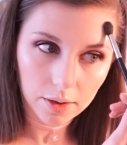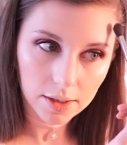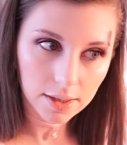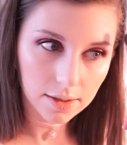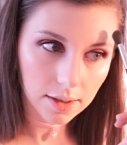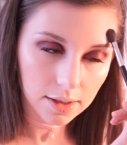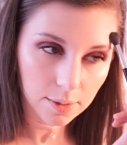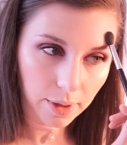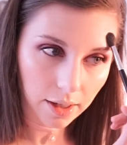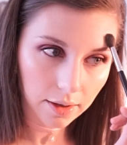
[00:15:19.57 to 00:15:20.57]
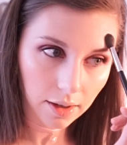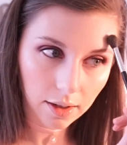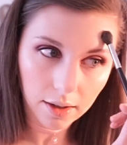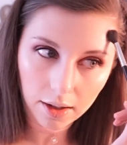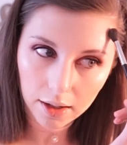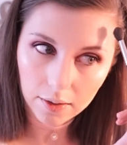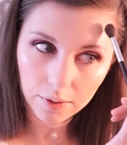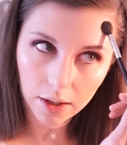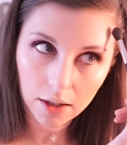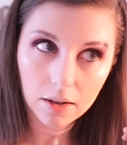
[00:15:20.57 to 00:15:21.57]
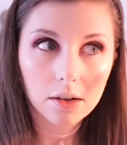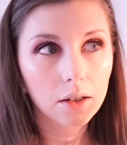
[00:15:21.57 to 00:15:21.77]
this is the spot that kind of like